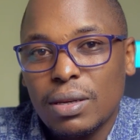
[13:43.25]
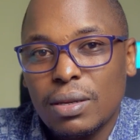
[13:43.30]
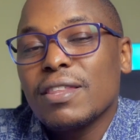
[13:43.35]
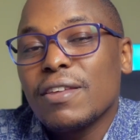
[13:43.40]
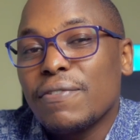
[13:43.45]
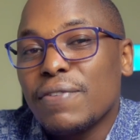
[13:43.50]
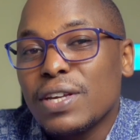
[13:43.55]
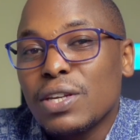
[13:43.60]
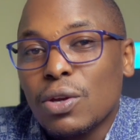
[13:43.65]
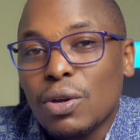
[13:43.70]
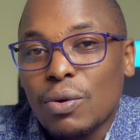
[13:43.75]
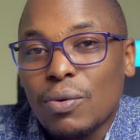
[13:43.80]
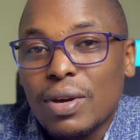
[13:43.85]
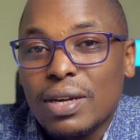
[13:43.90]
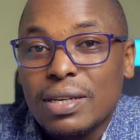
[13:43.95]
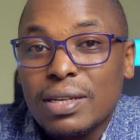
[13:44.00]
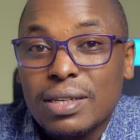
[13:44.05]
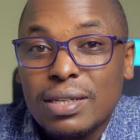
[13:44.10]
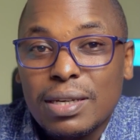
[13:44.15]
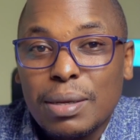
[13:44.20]
The final
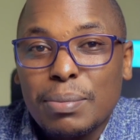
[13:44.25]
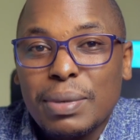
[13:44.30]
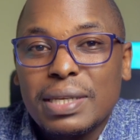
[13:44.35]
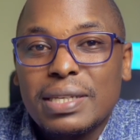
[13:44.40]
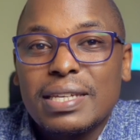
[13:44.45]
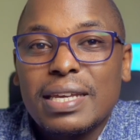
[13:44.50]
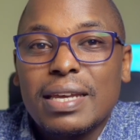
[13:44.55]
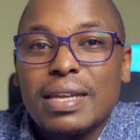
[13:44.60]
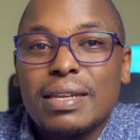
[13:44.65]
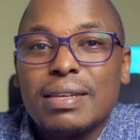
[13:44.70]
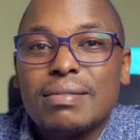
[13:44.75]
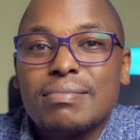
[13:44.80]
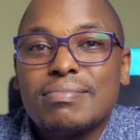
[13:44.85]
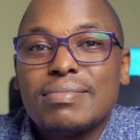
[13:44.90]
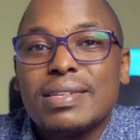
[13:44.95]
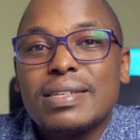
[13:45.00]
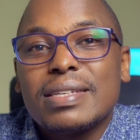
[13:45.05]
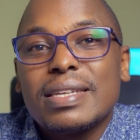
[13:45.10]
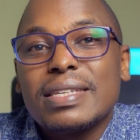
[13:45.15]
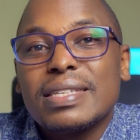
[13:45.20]
one, number 10,
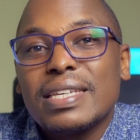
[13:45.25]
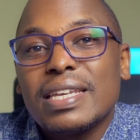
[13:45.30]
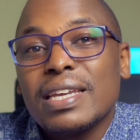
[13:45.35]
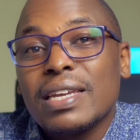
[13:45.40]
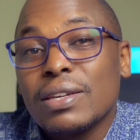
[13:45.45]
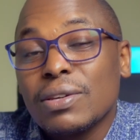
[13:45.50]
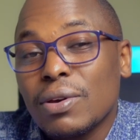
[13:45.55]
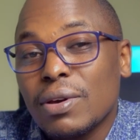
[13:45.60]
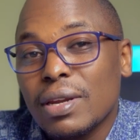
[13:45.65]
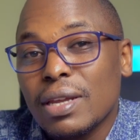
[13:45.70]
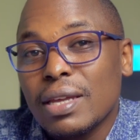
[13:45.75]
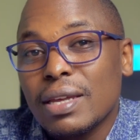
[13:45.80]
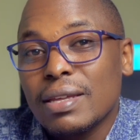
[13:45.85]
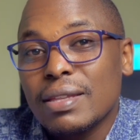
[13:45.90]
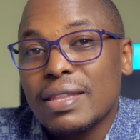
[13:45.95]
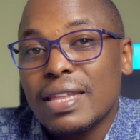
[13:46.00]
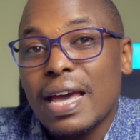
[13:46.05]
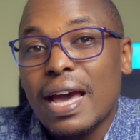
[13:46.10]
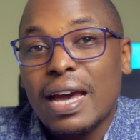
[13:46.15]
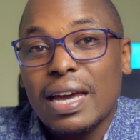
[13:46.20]
this is
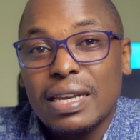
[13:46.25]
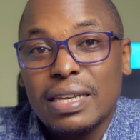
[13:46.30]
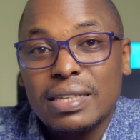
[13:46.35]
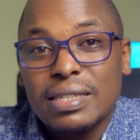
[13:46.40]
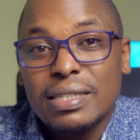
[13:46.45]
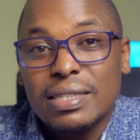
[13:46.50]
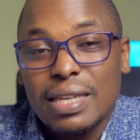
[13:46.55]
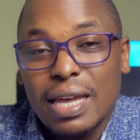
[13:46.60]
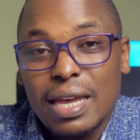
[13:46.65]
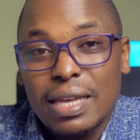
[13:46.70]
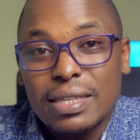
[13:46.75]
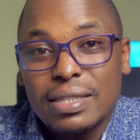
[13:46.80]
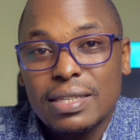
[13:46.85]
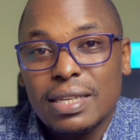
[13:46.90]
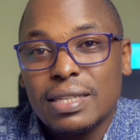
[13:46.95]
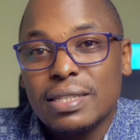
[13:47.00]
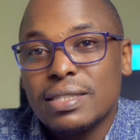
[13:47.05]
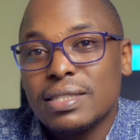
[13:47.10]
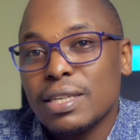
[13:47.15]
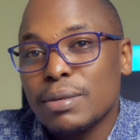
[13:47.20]
ignoring the early signs
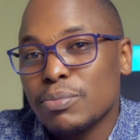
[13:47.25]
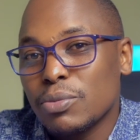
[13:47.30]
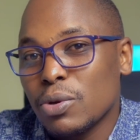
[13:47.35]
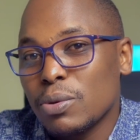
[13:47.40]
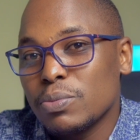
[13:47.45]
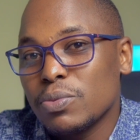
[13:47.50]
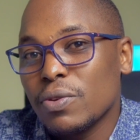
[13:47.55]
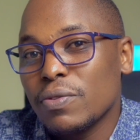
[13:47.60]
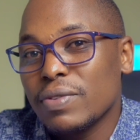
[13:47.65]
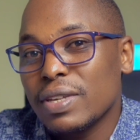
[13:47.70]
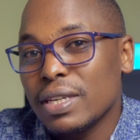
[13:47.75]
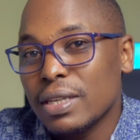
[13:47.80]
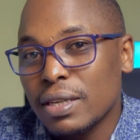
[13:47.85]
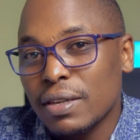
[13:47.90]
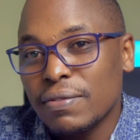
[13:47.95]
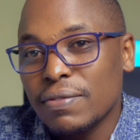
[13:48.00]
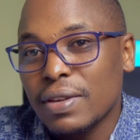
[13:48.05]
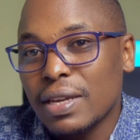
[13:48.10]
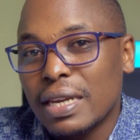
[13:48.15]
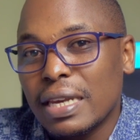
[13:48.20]
and symptoms of
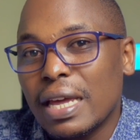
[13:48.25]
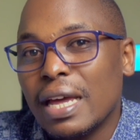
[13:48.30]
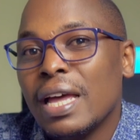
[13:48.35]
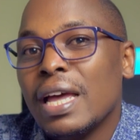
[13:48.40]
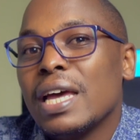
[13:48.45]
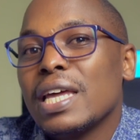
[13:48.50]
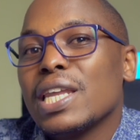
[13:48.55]
kidney failure.